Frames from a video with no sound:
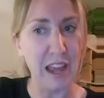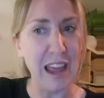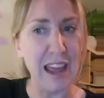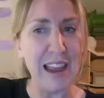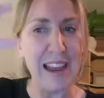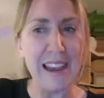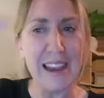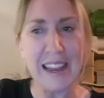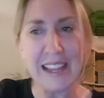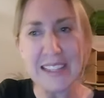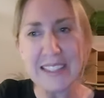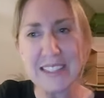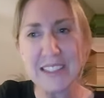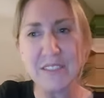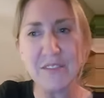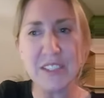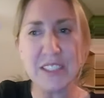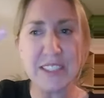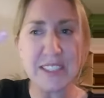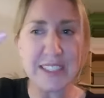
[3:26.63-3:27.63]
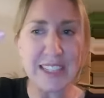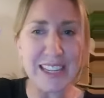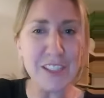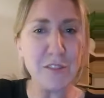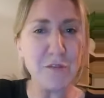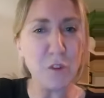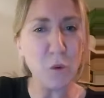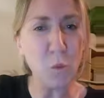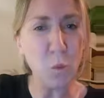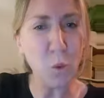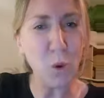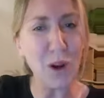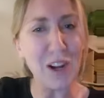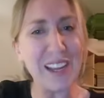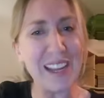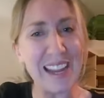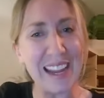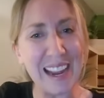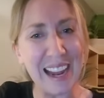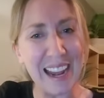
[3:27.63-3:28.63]
Less of the scent of the
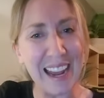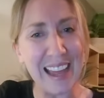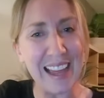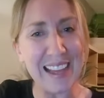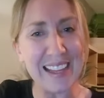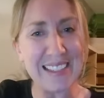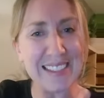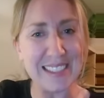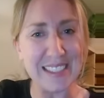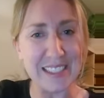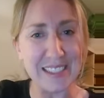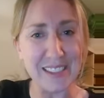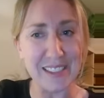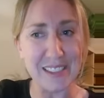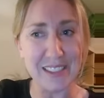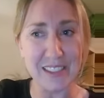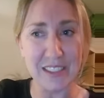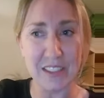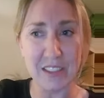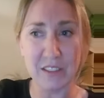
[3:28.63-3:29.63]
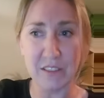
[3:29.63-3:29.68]
working class in it.